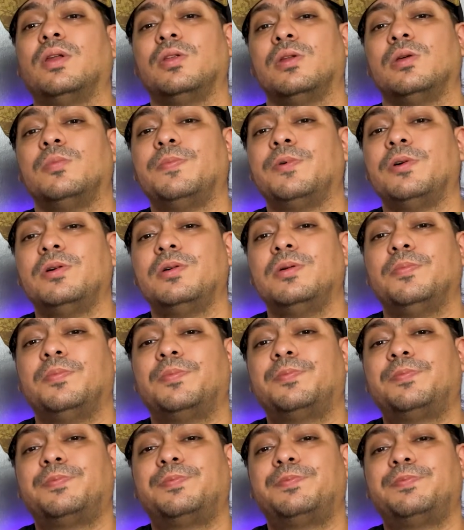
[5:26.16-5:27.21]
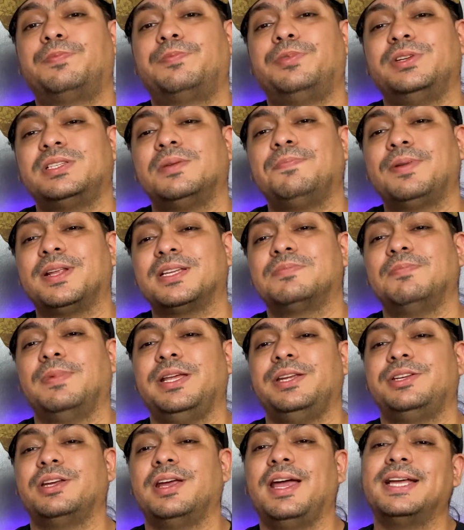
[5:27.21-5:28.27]
Lumpur, PRISM
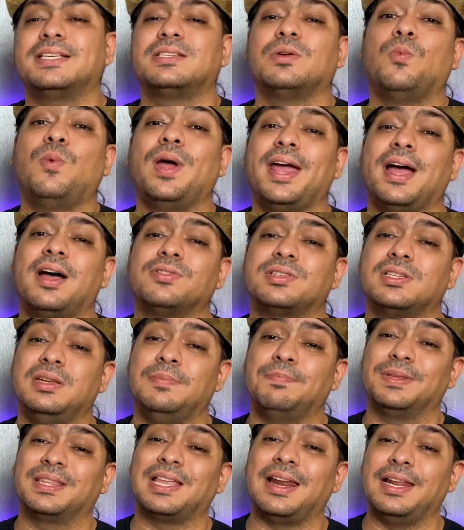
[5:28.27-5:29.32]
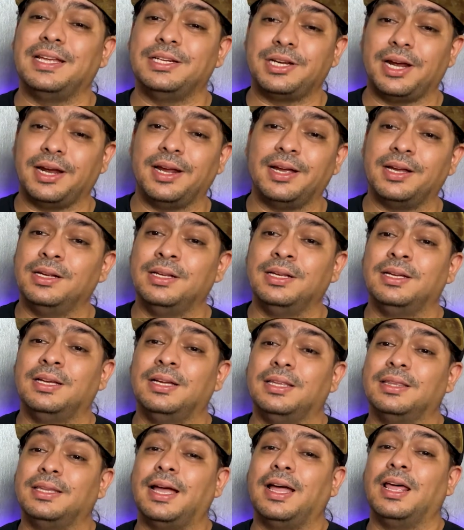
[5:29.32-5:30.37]
Malaysia has a warehouse in Petaling Jaya
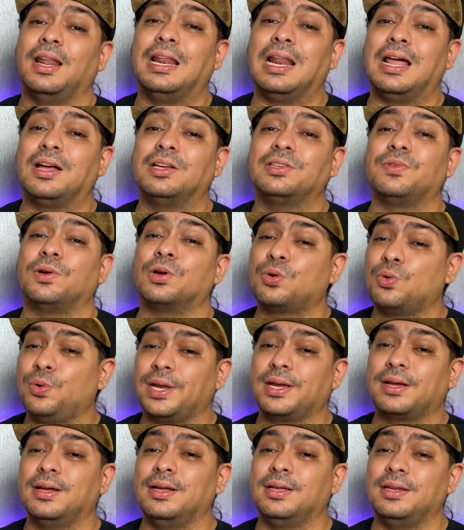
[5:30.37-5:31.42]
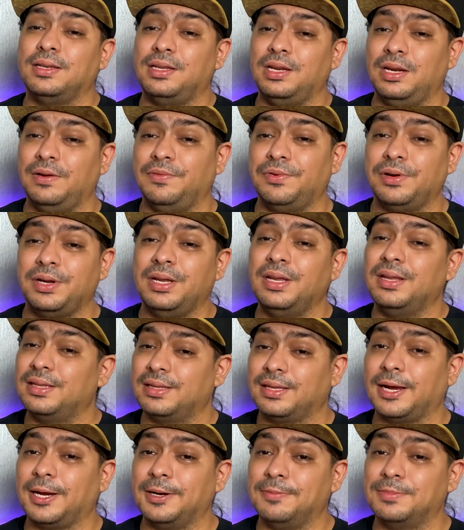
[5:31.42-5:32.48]
that allows for quicker delivery
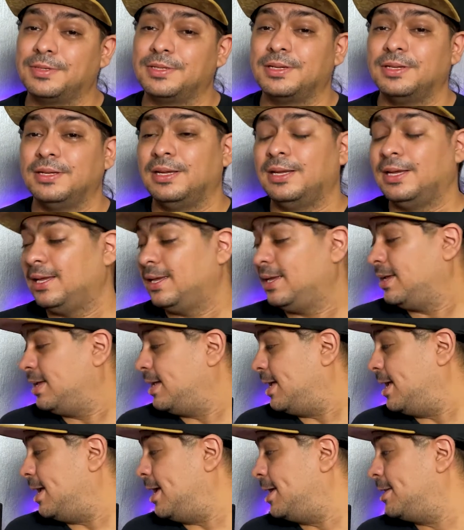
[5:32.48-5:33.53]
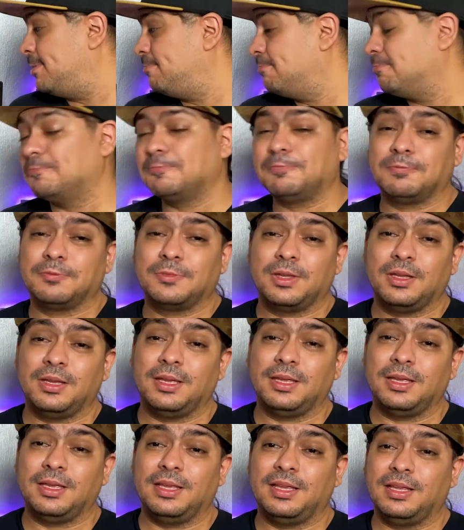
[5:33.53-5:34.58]
times. And
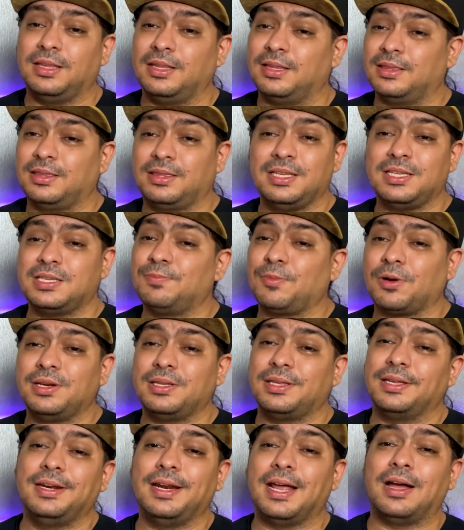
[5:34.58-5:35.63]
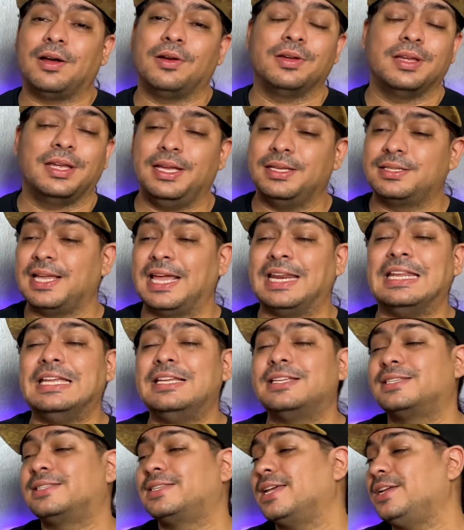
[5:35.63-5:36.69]
this monitor now is an
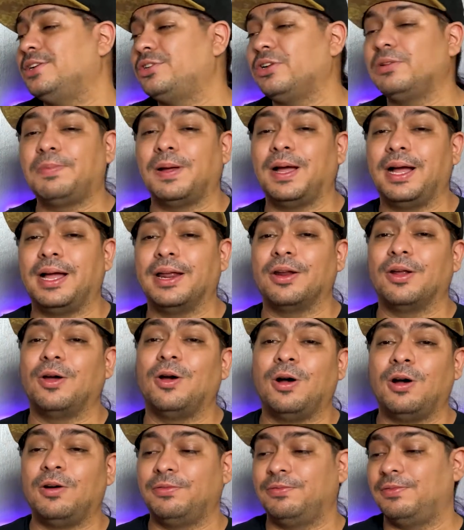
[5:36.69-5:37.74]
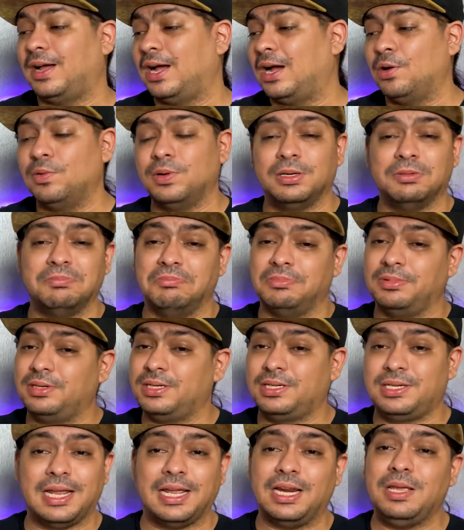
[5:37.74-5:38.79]
essential part of our
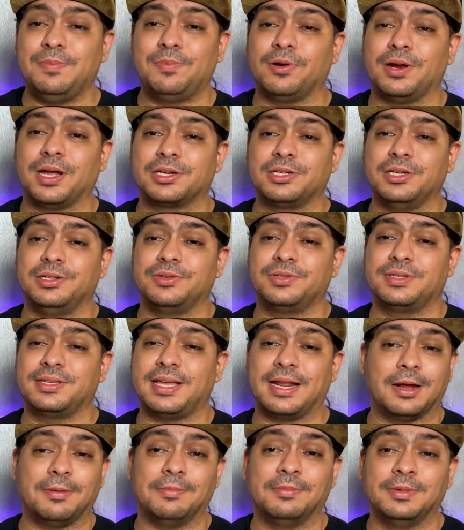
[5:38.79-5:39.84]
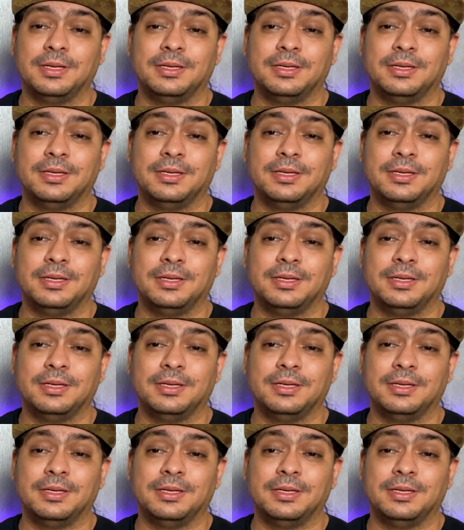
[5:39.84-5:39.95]
daily production setup